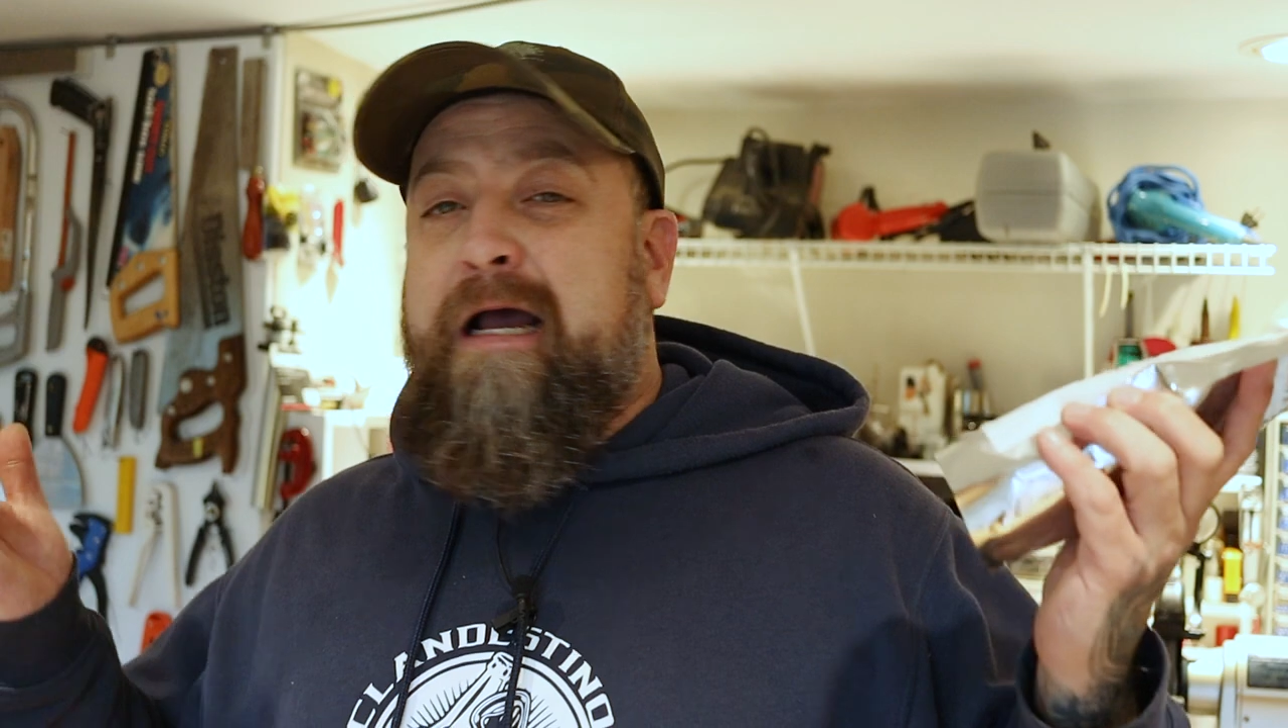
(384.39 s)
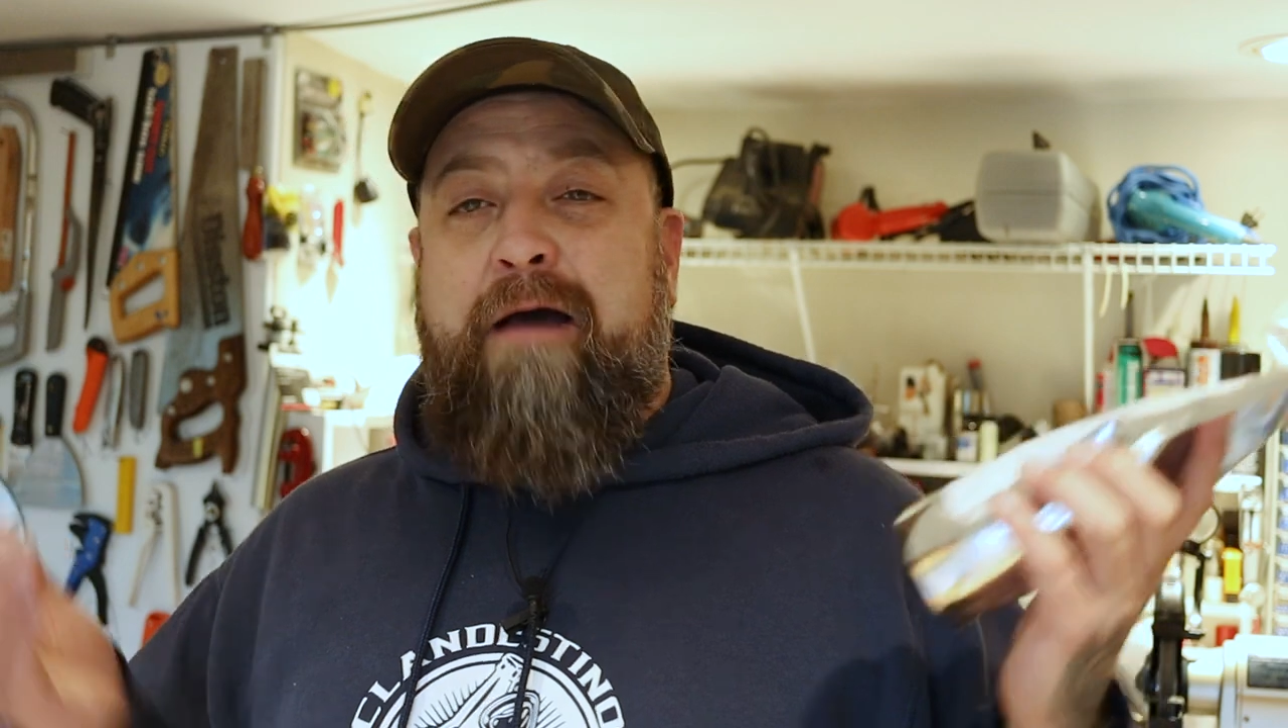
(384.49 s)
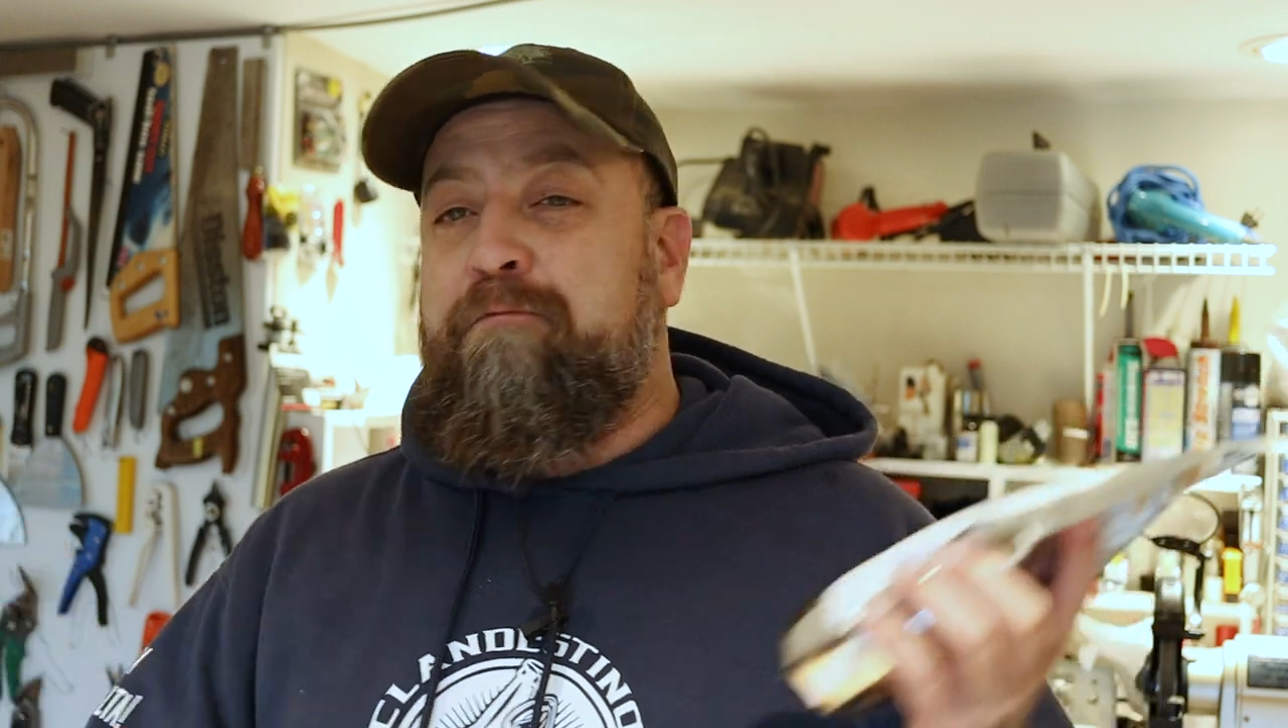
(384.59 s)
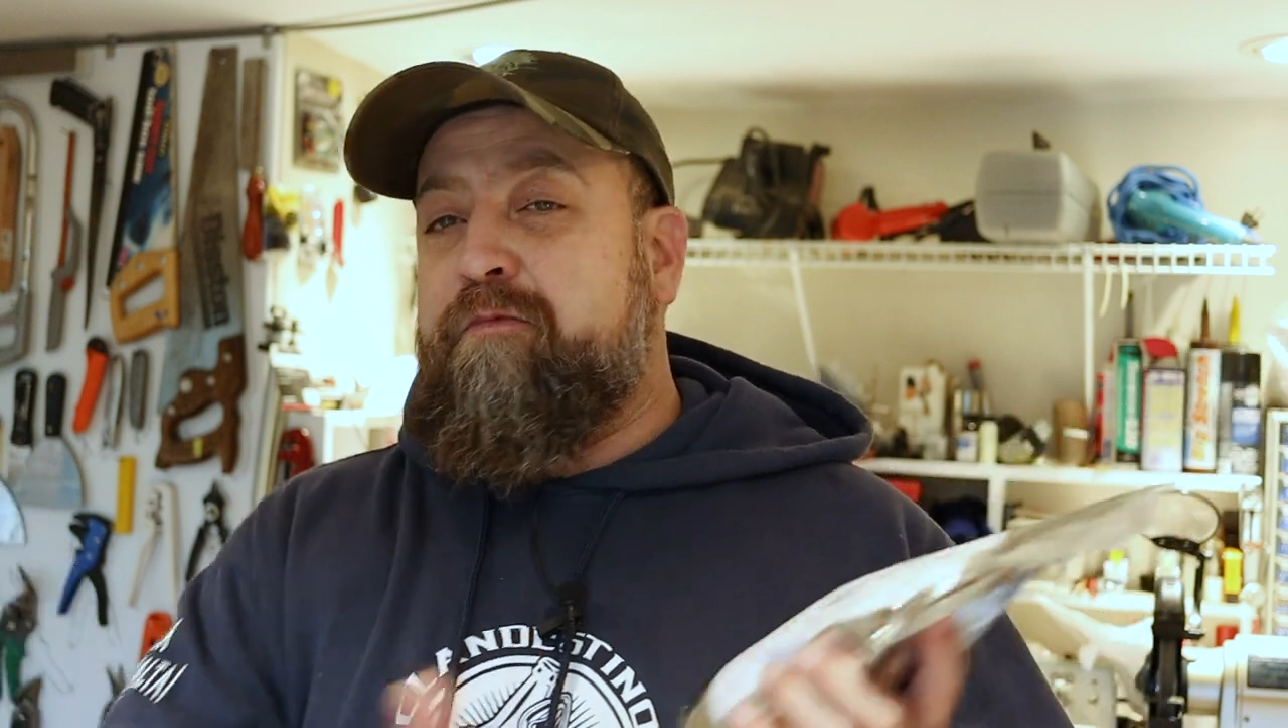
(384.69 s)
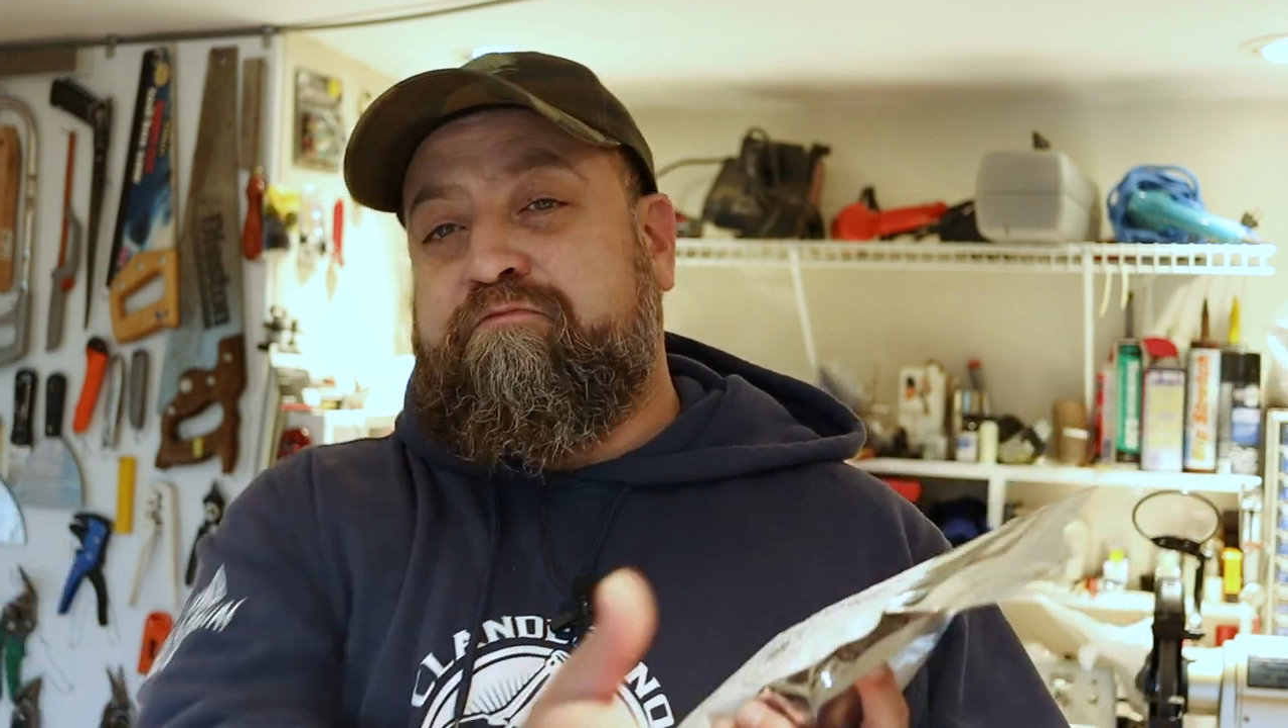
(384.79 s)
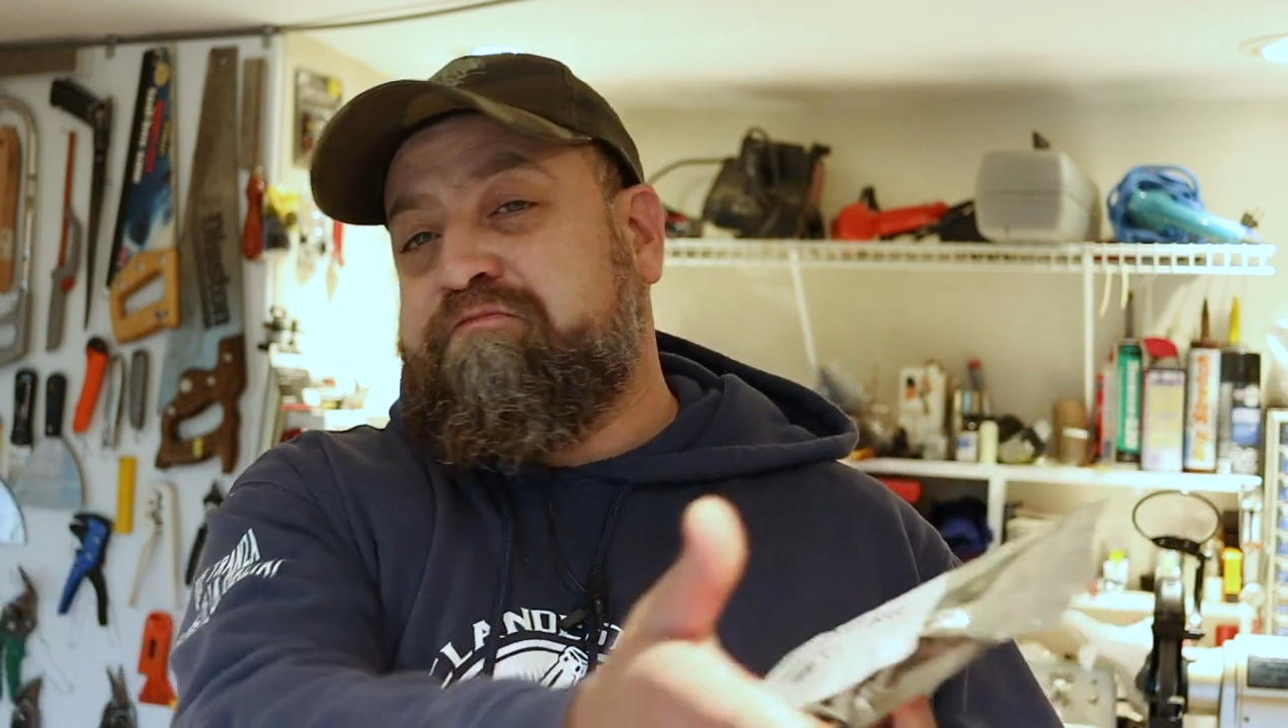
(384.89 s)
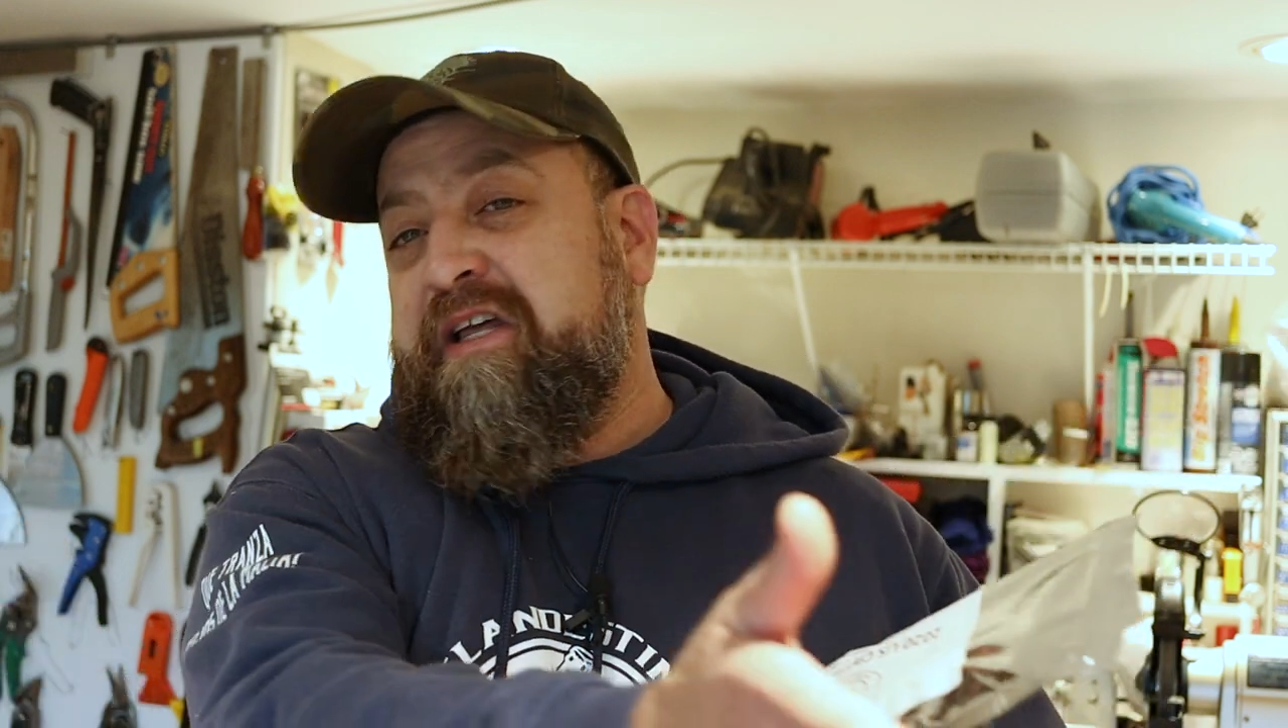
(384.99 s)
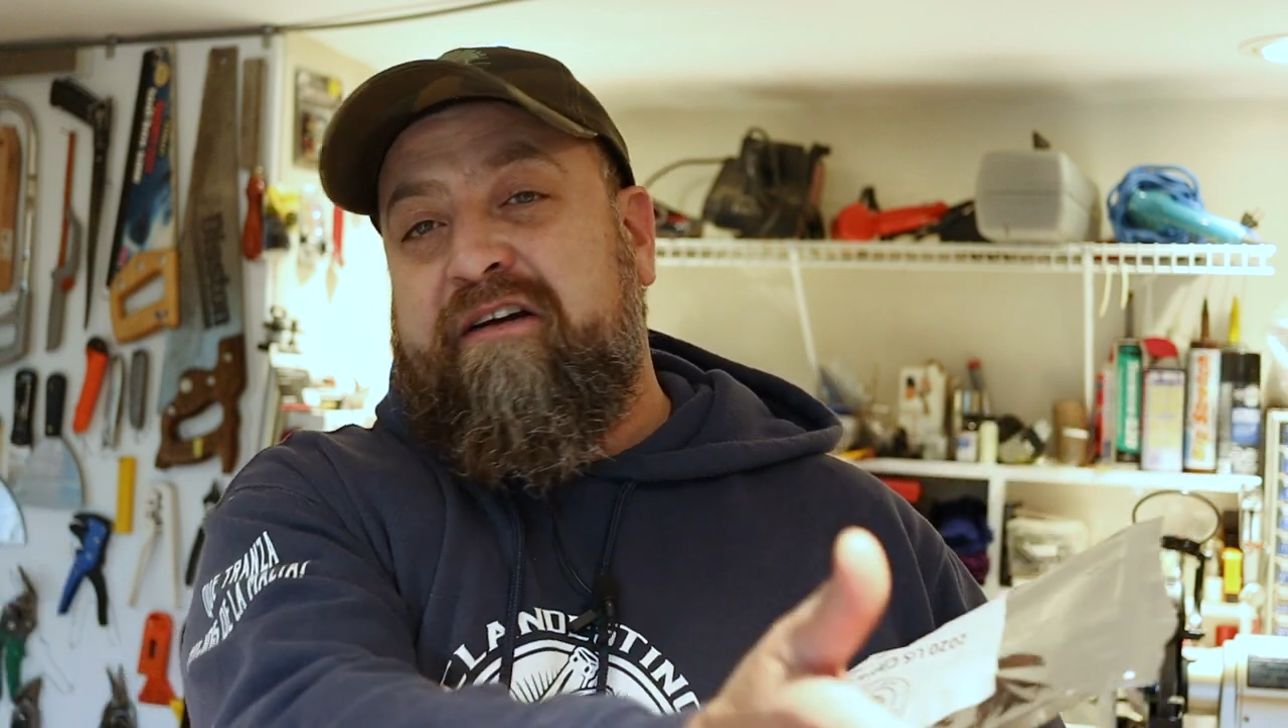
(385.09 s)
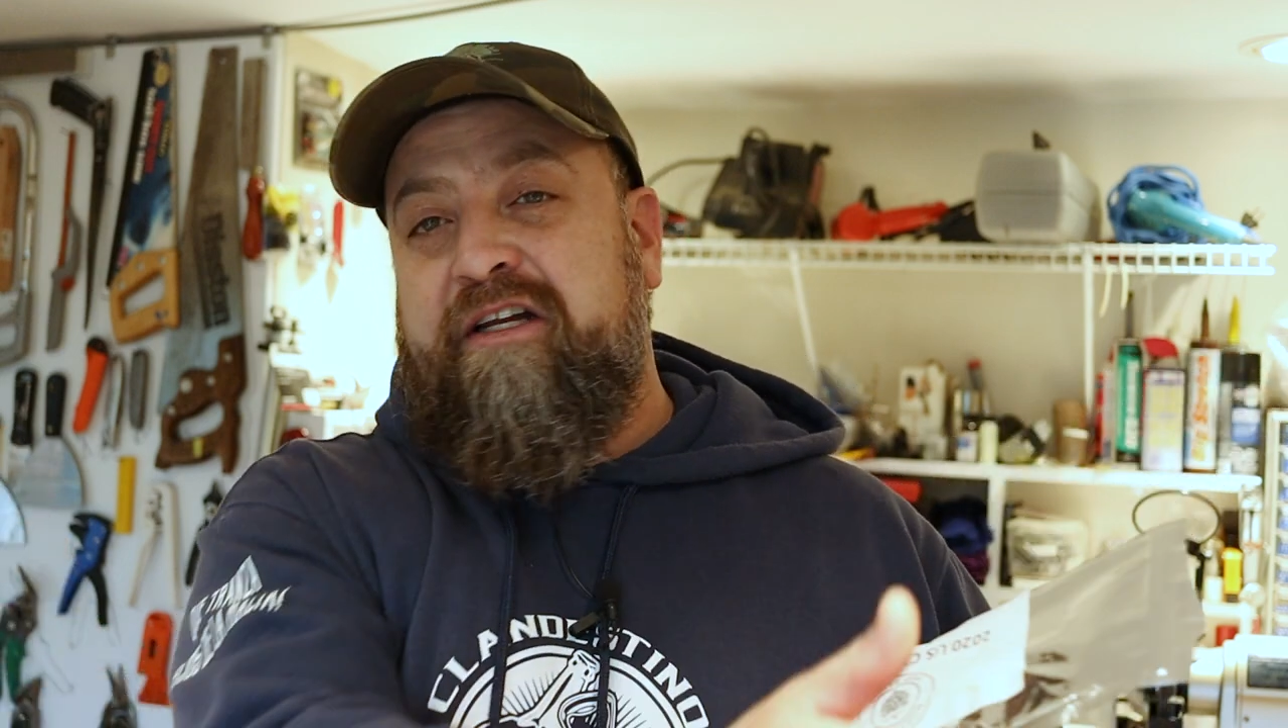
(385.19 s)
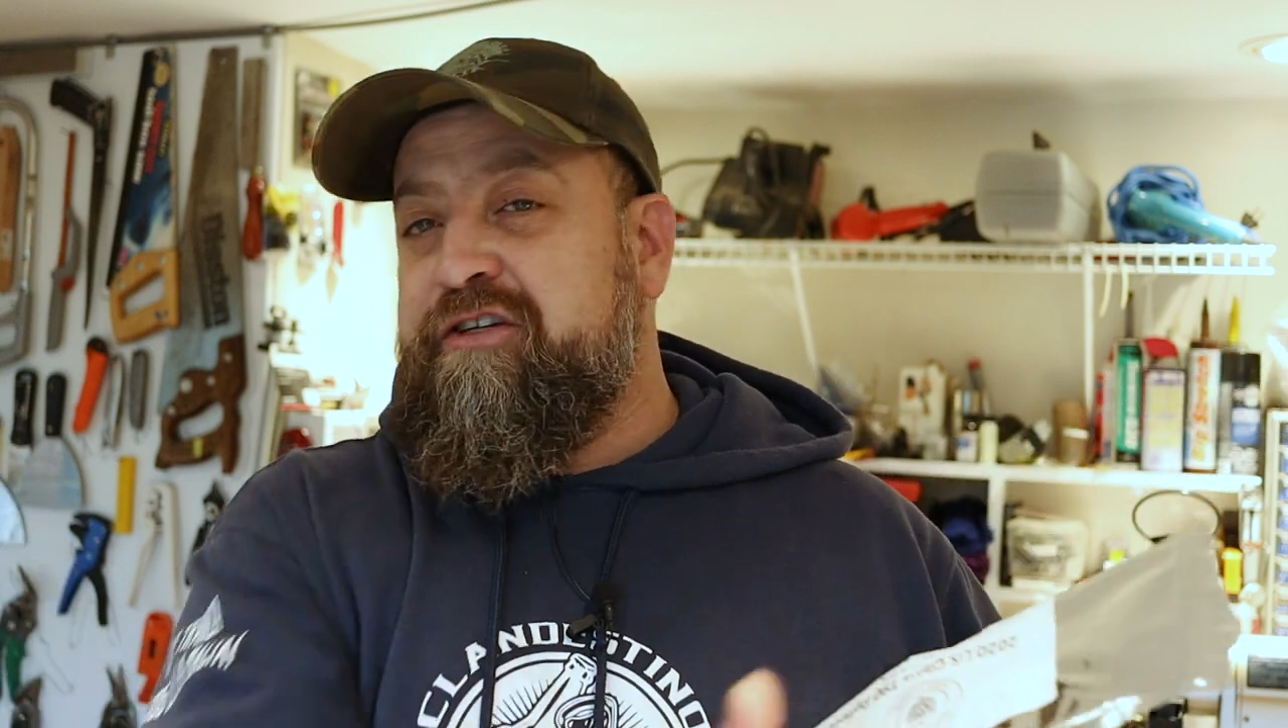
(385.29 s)
I'm
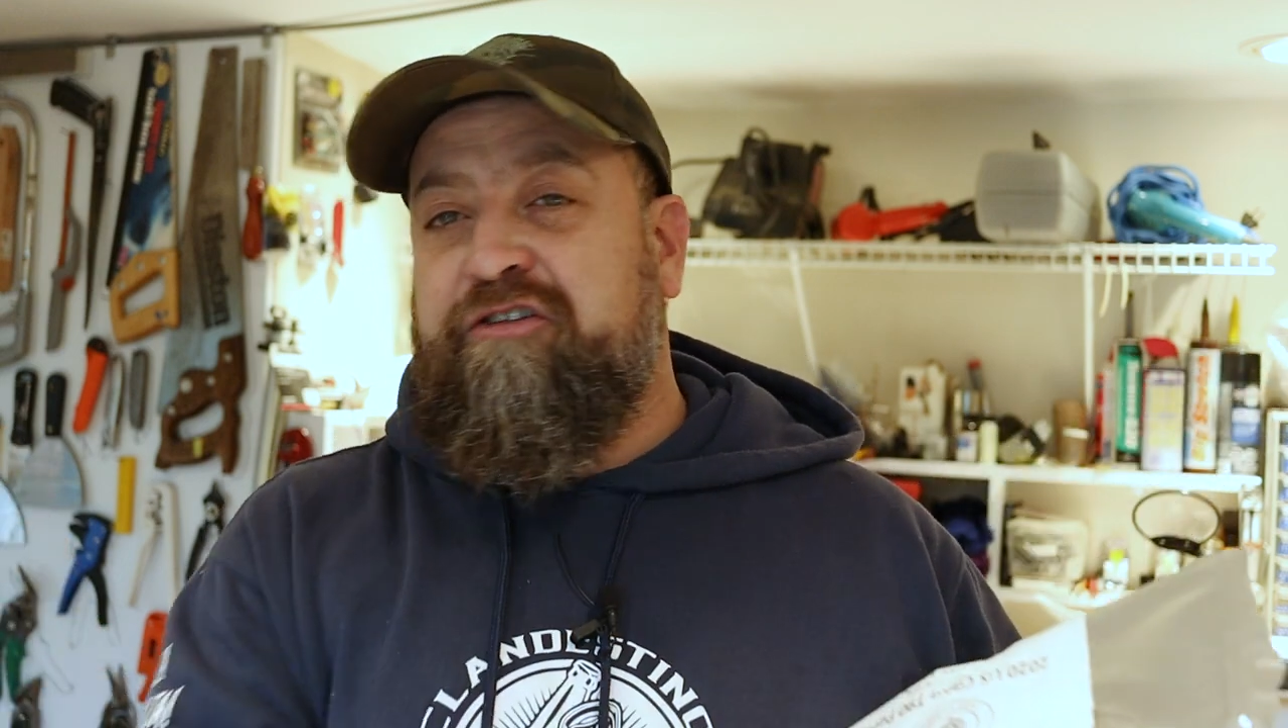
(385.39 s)
literally